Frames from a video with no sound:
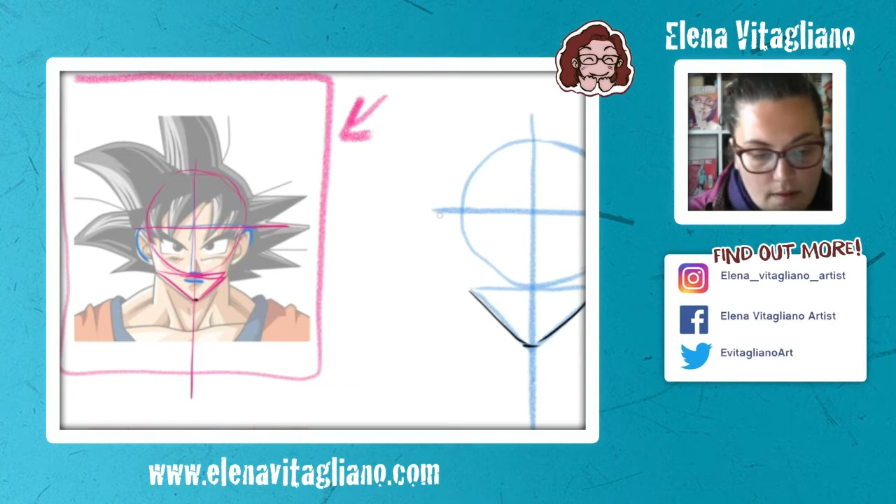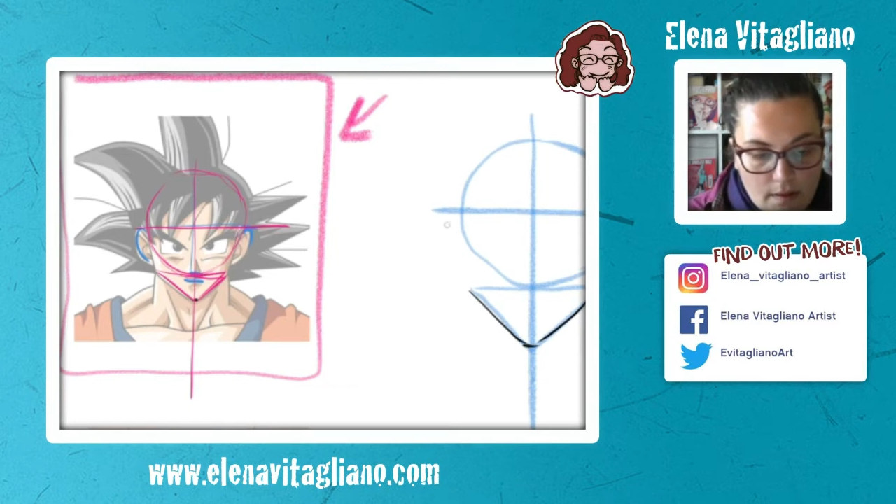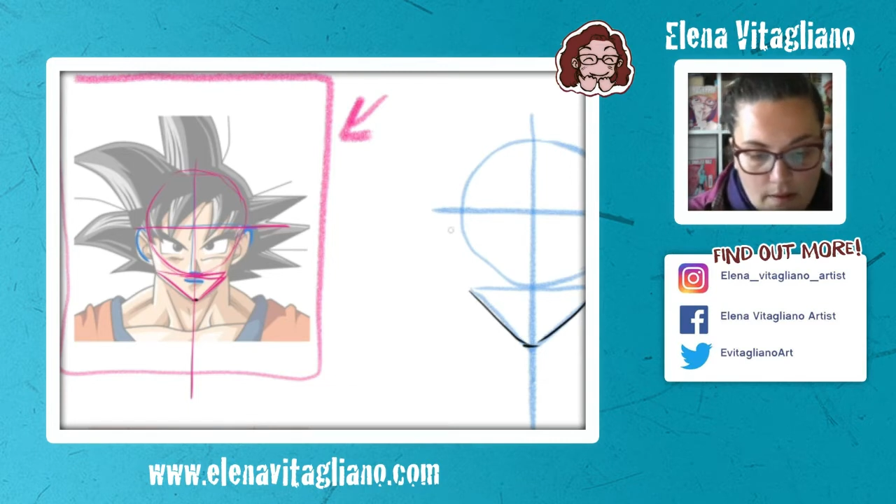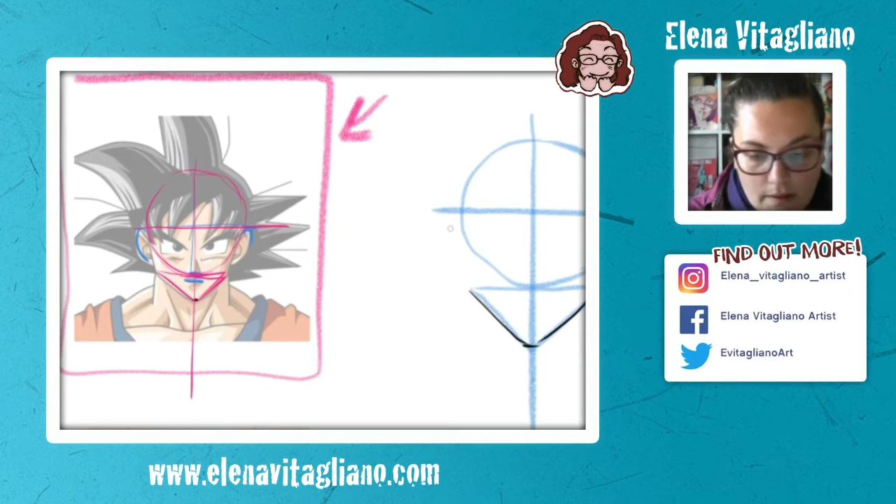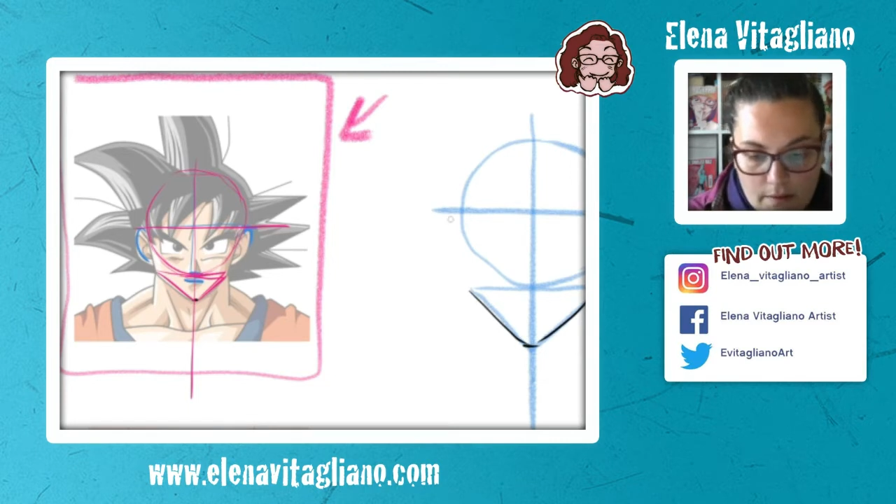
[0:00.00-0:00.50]

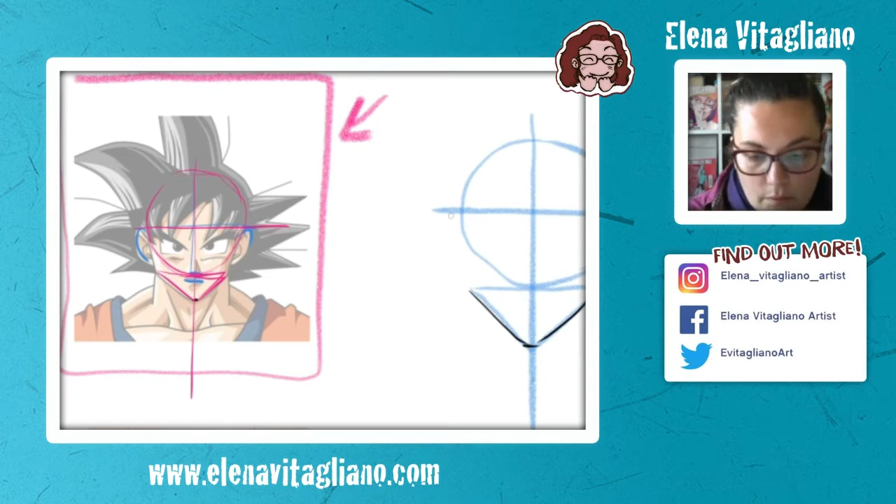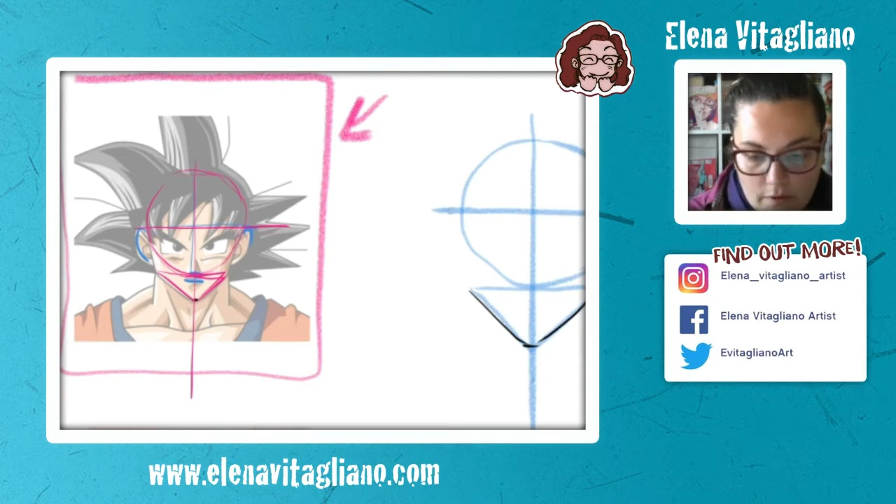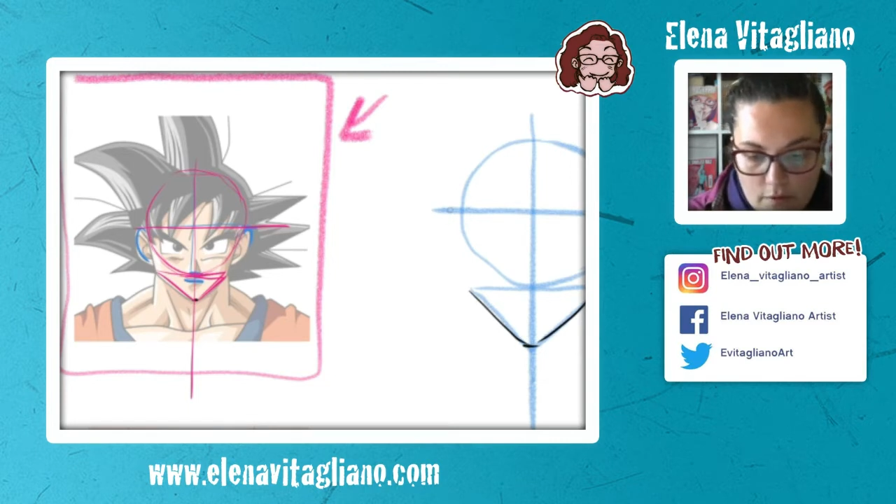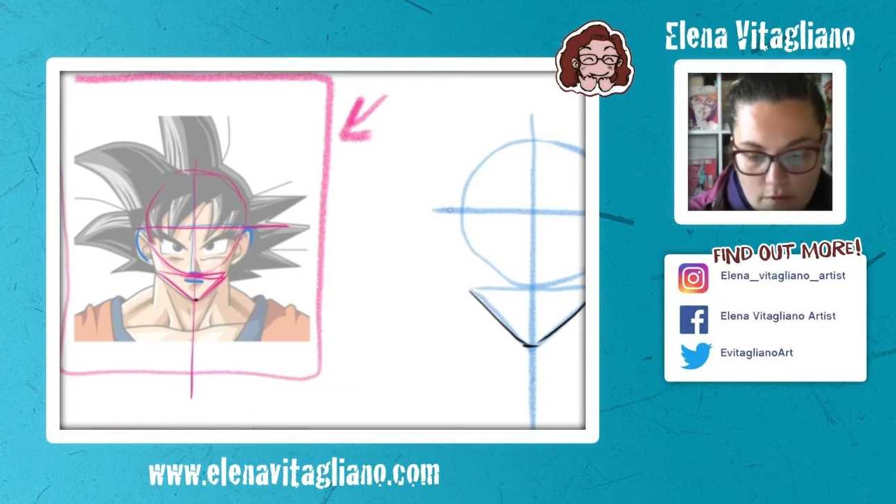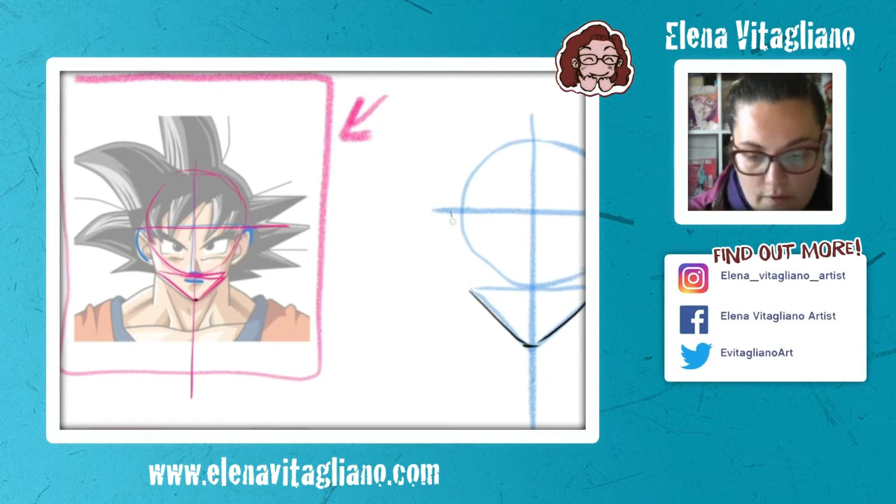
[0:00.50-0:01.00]
and we
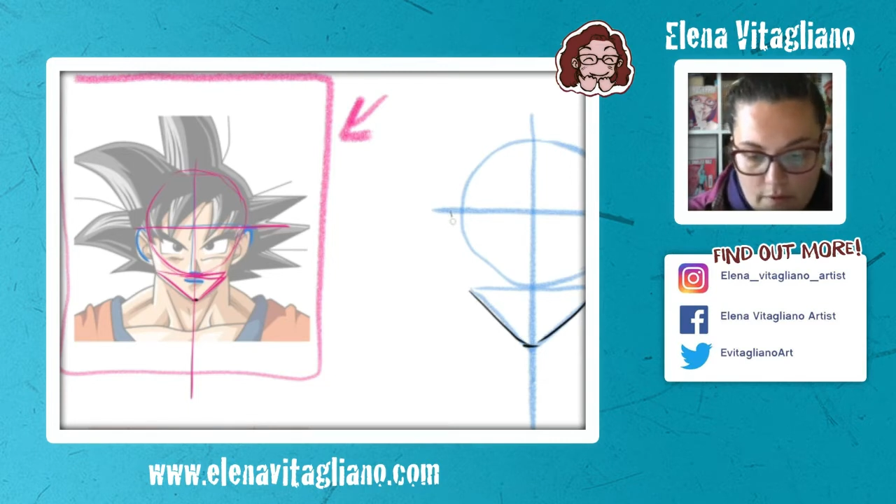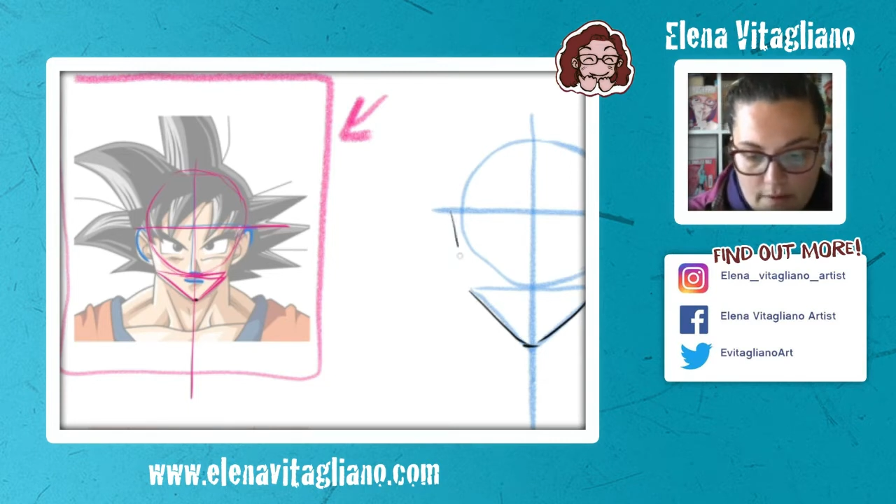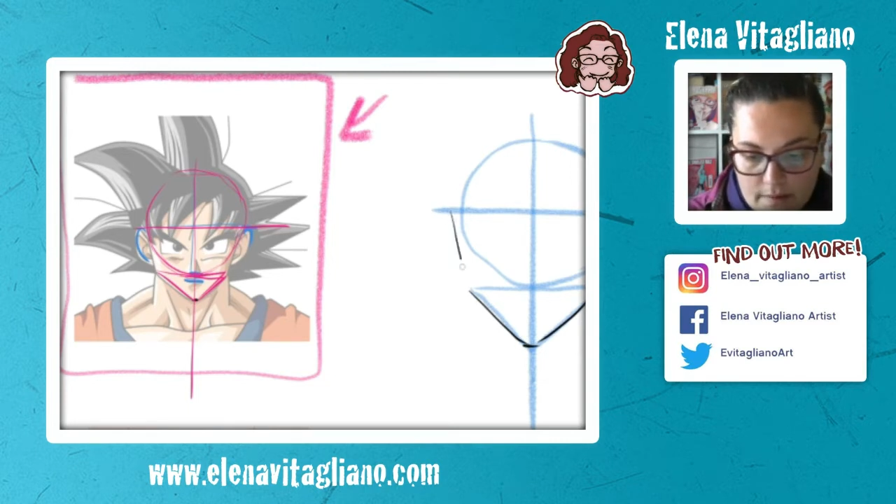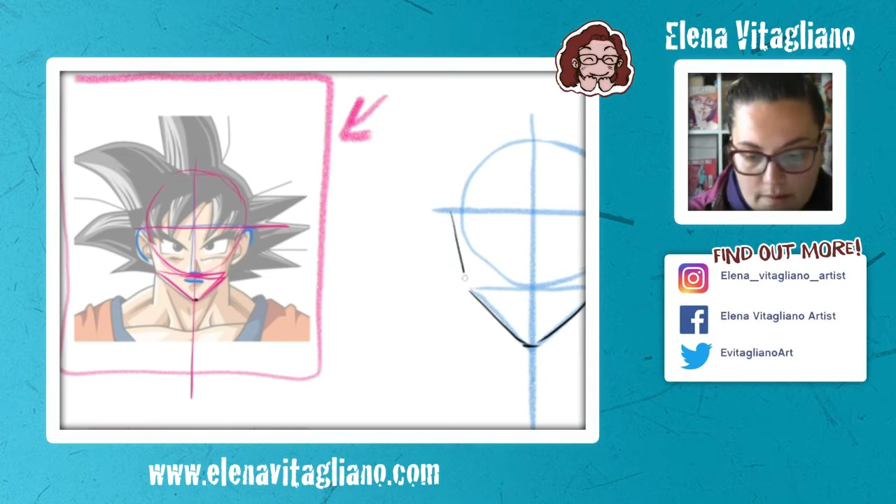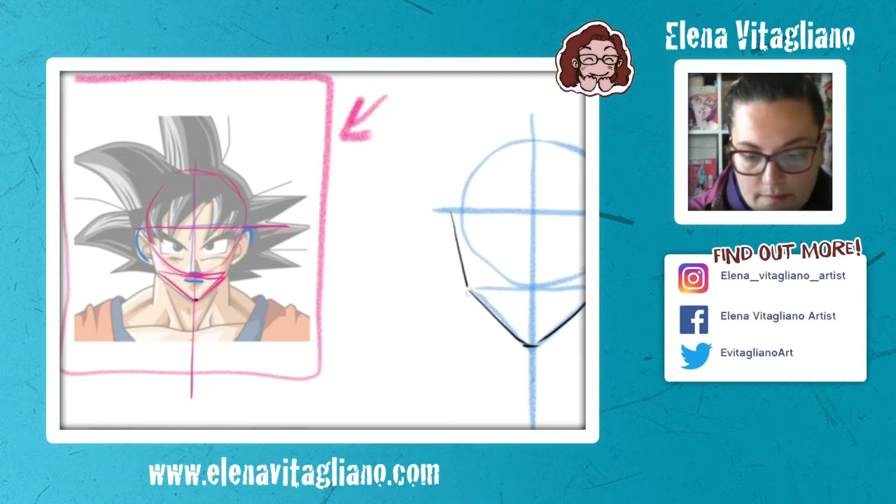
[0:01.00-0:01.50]
draw that.